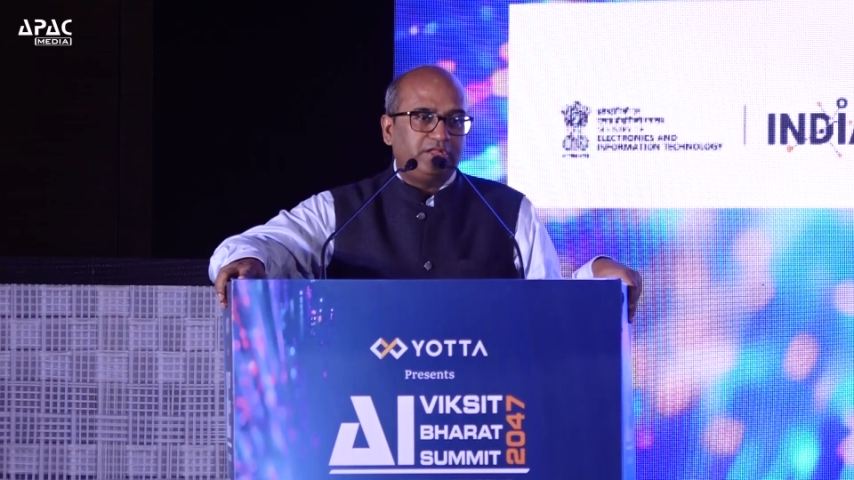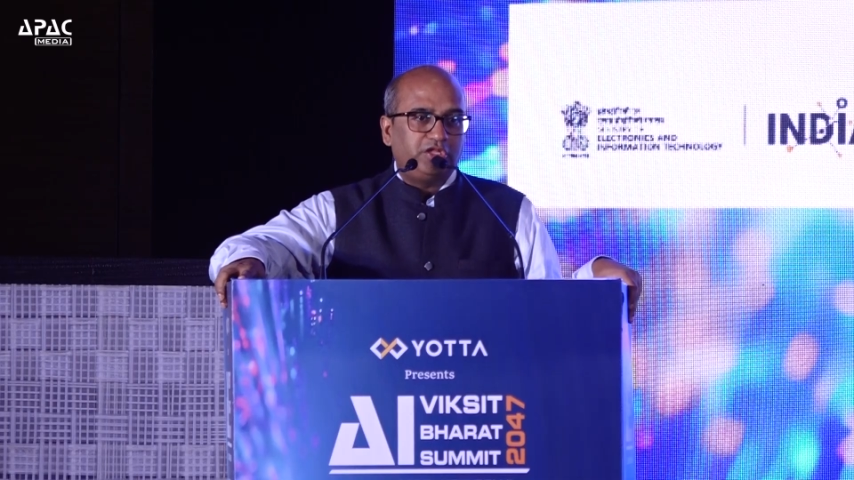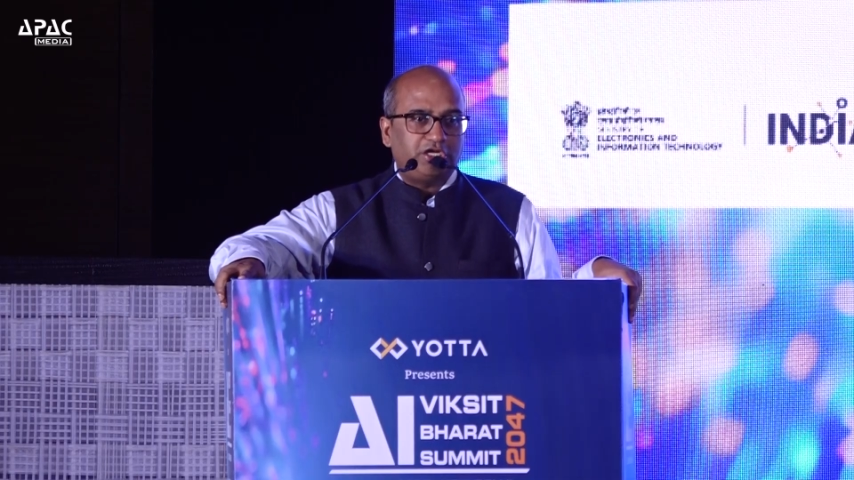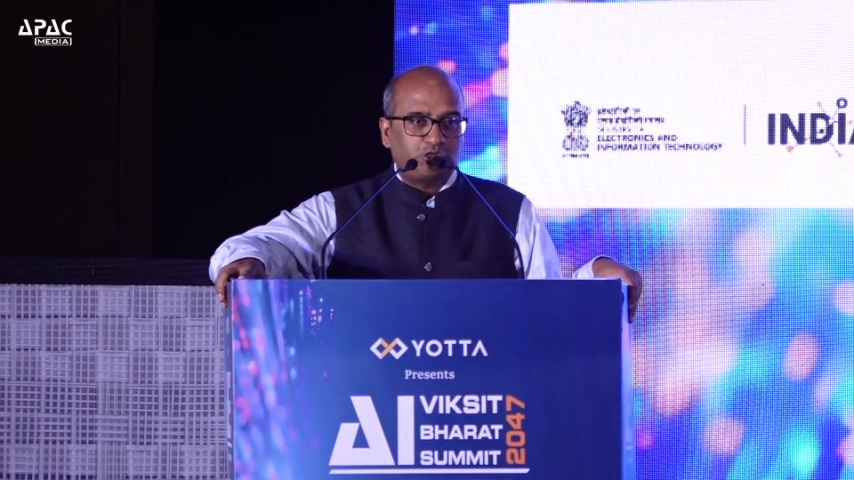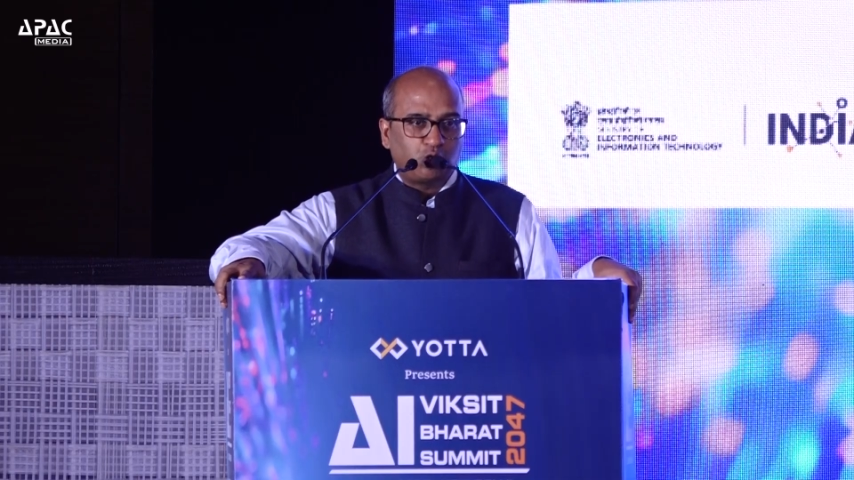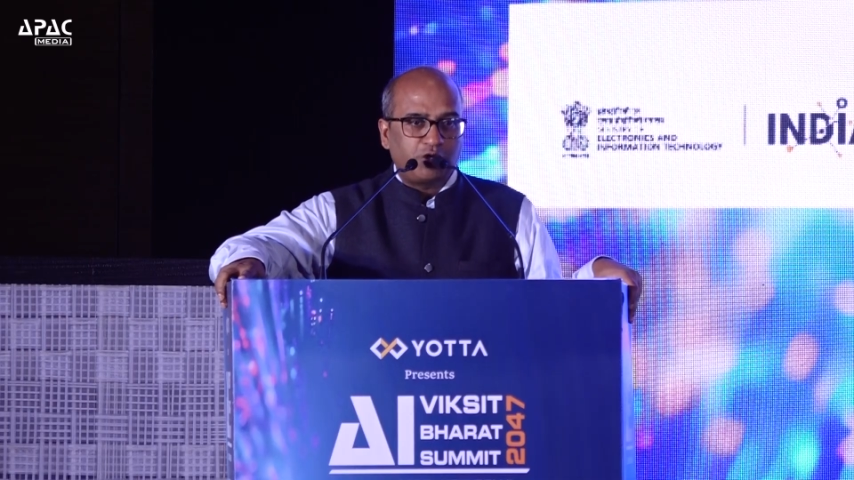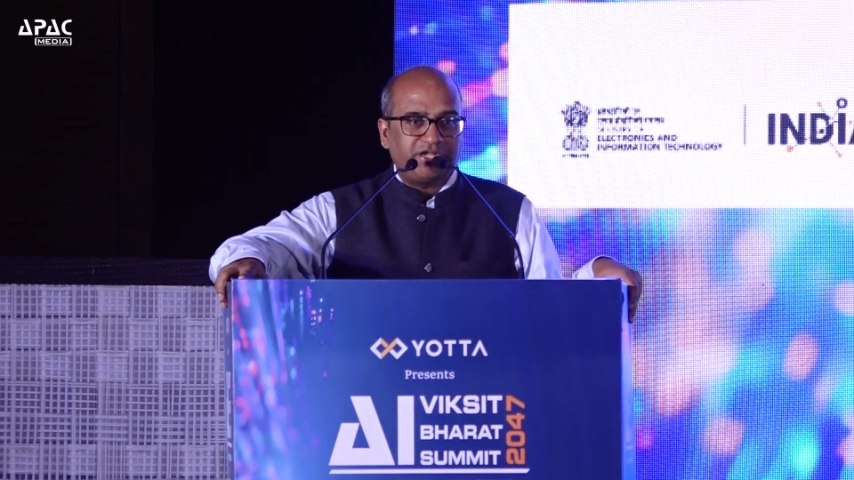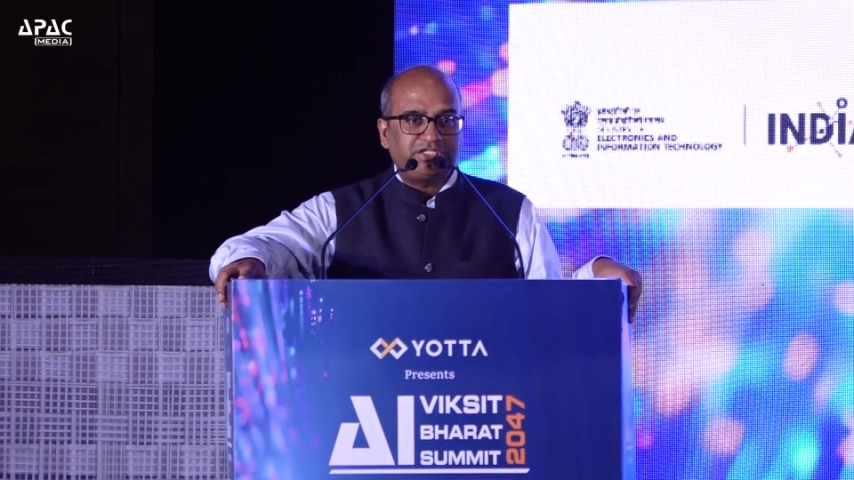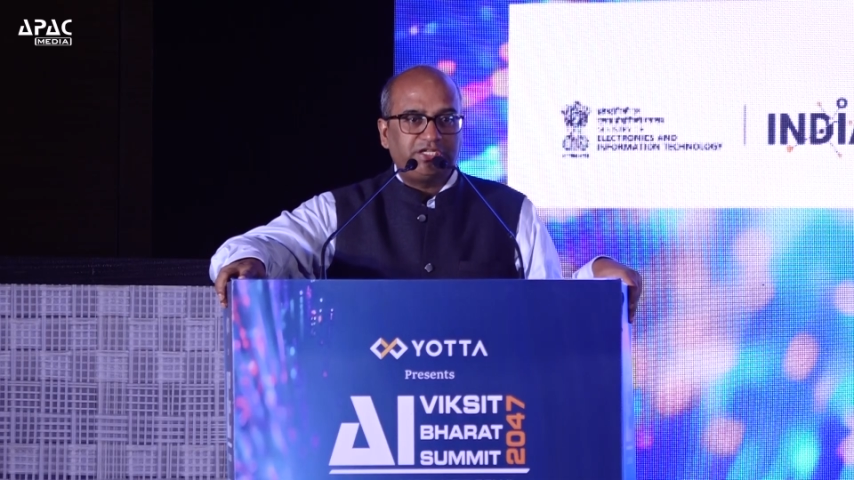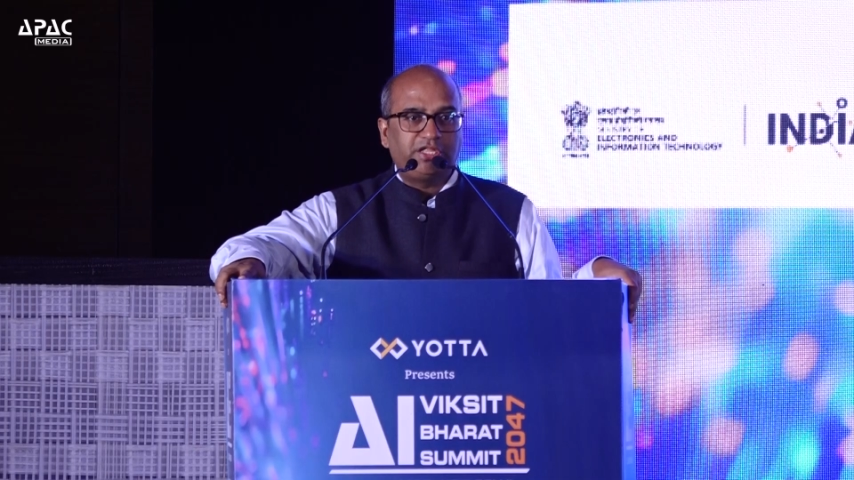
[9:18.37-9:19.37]
They are
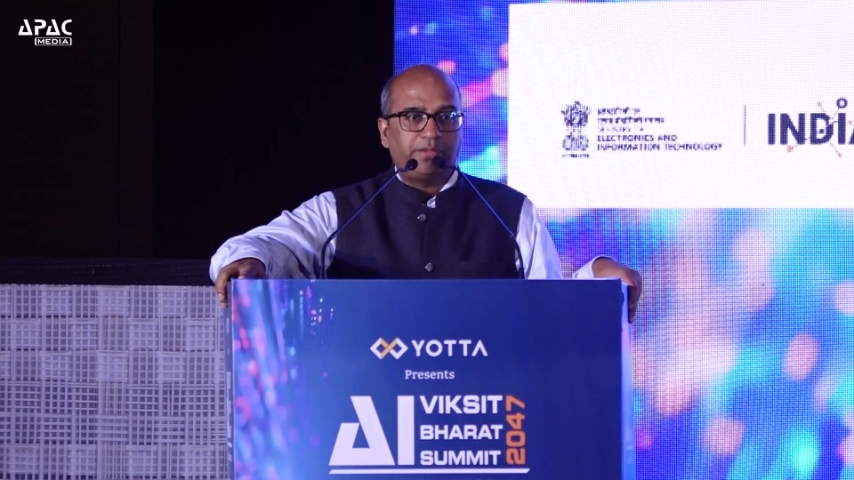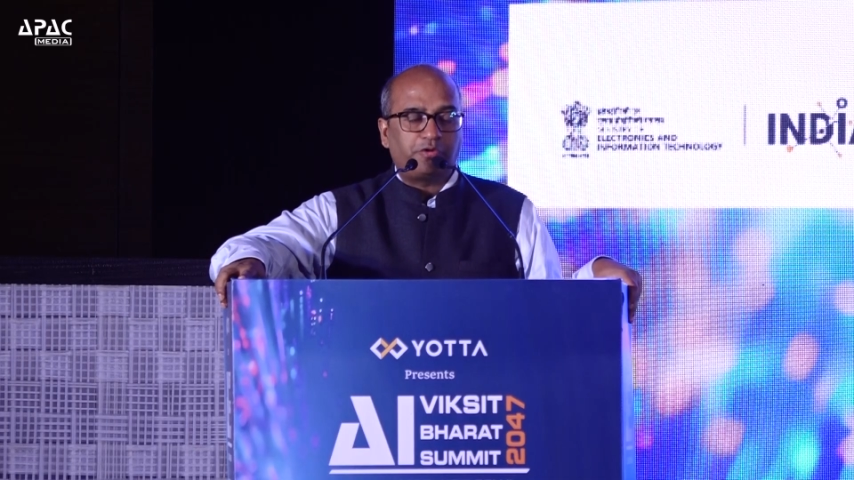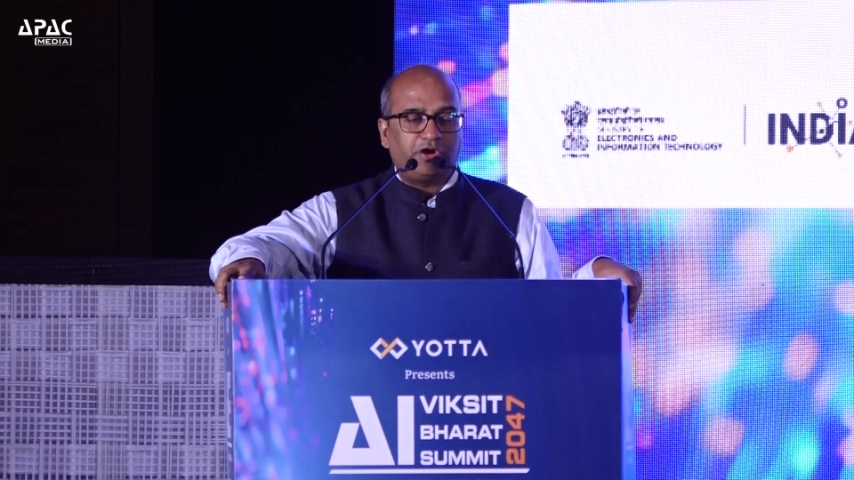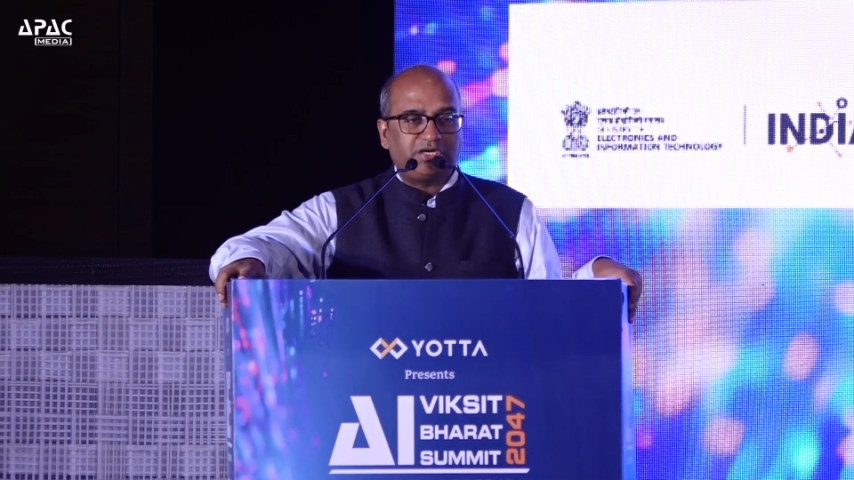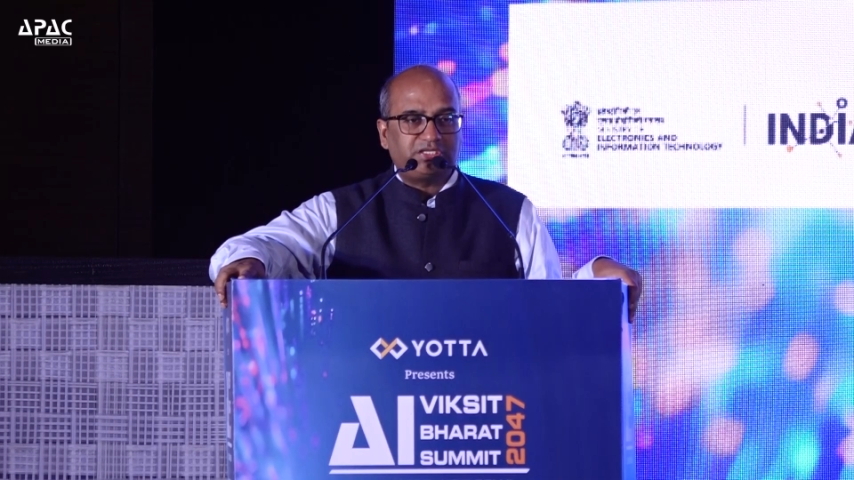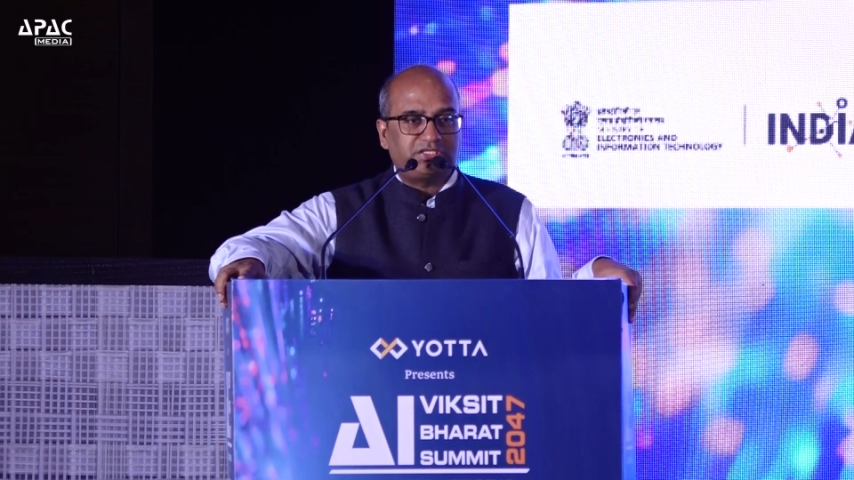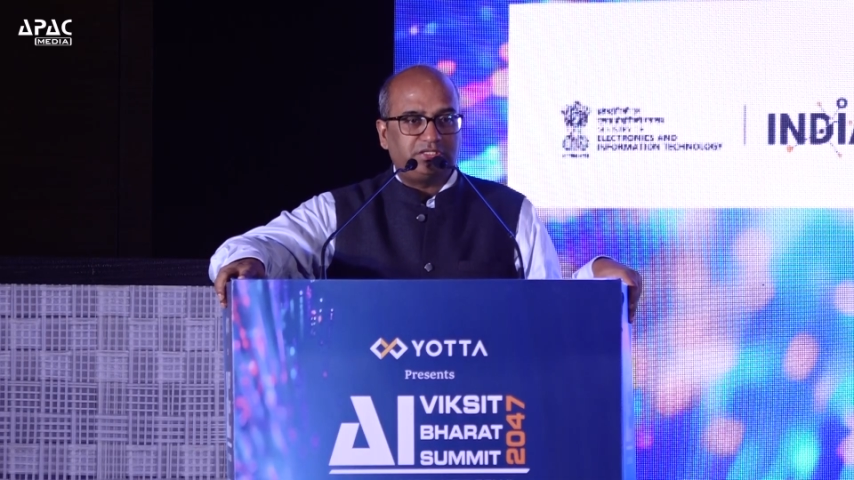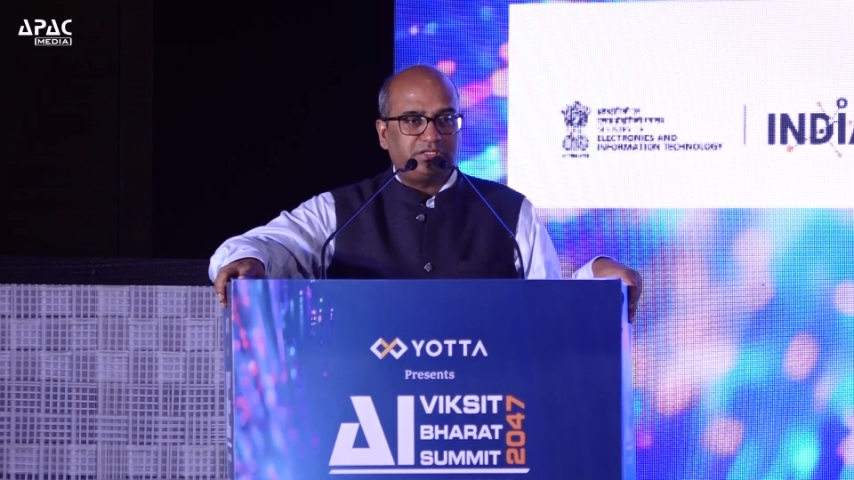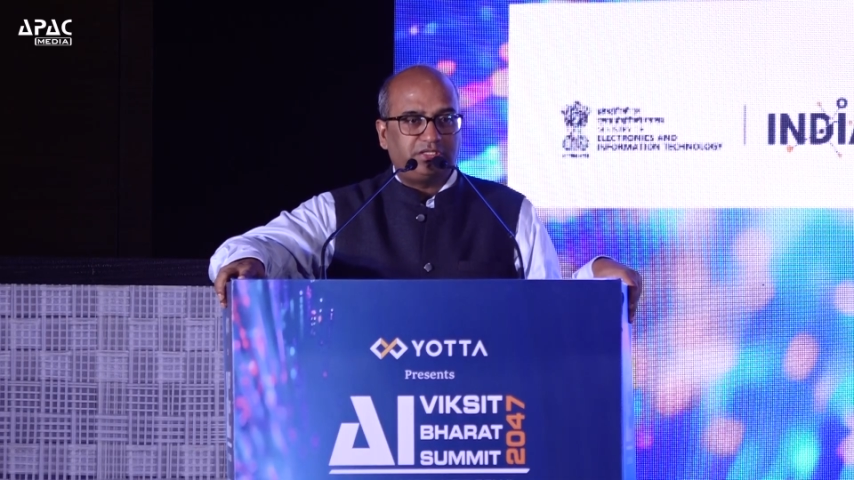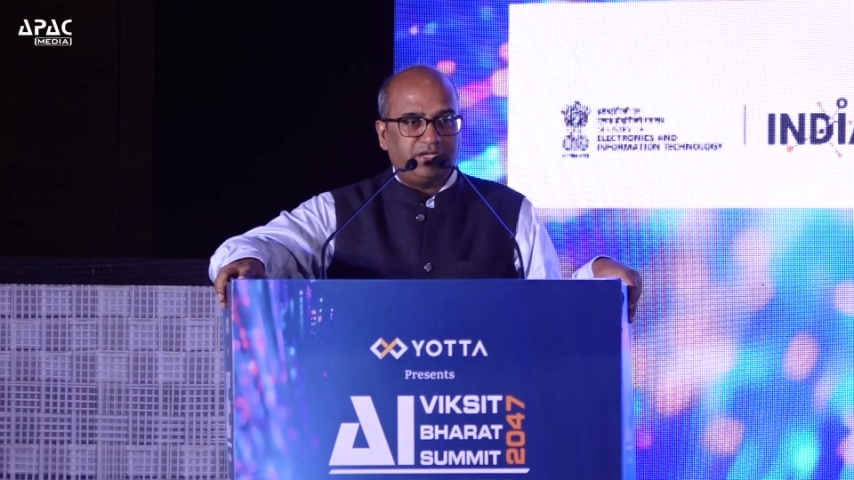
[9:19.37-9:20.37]
showcasing their products
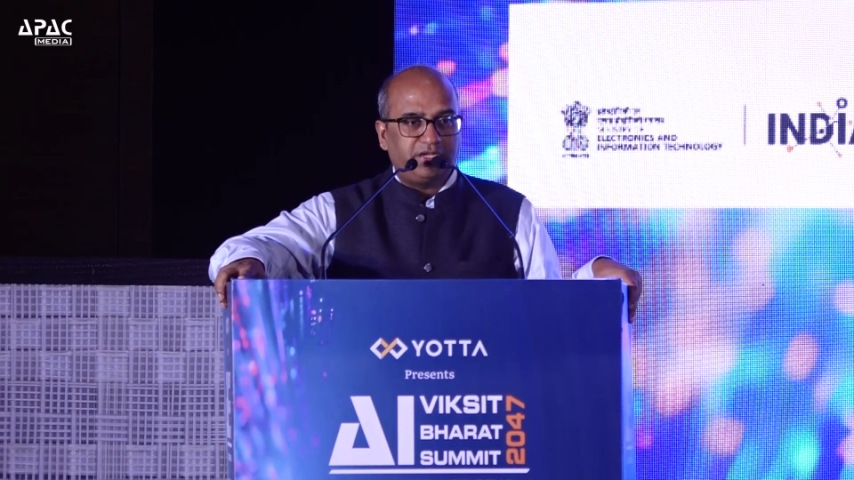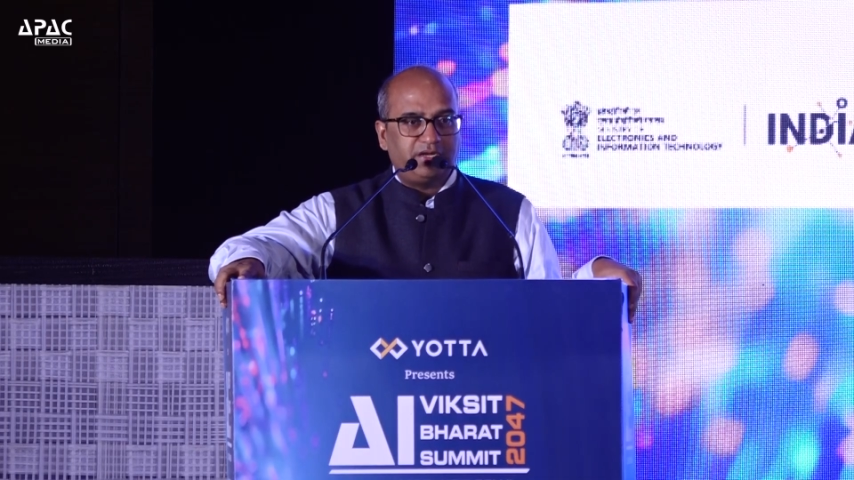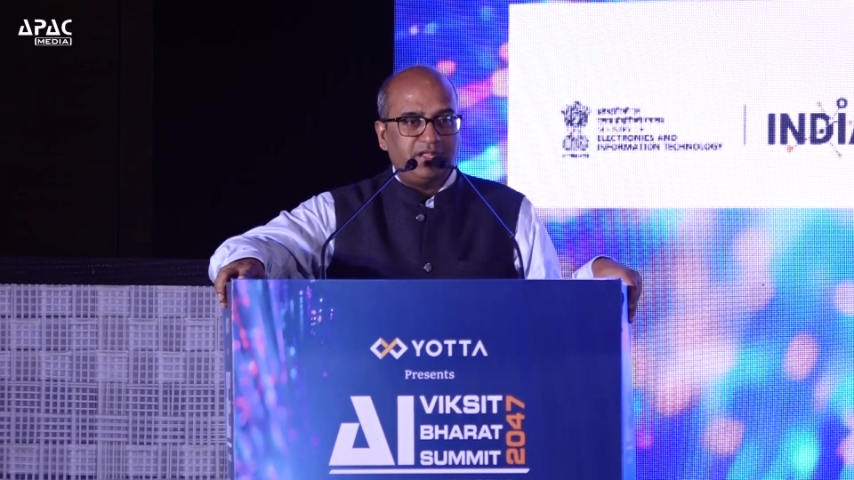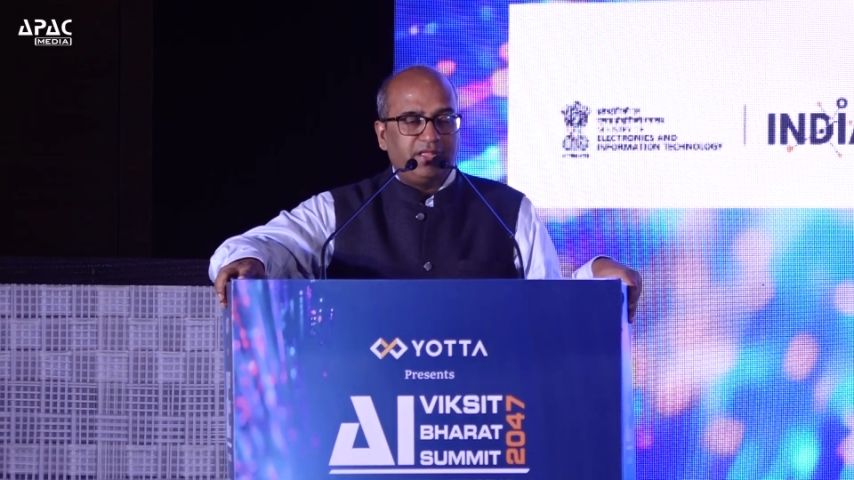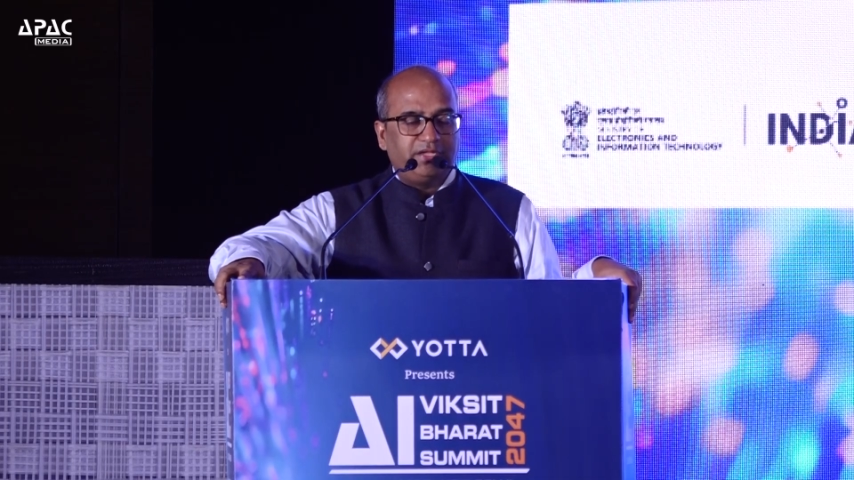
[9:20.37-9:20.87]
there.